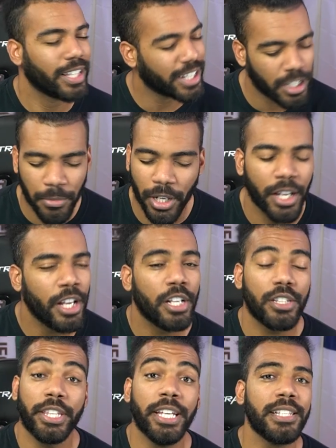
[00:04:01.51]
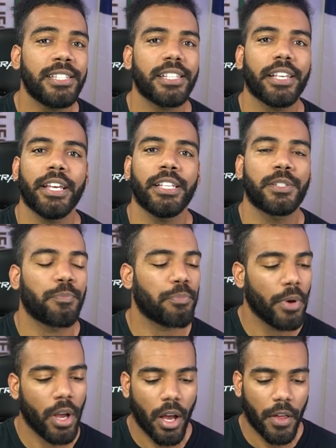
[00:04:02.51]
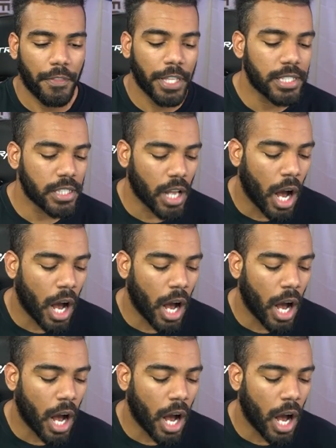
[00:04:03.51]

Like, come on. This is this is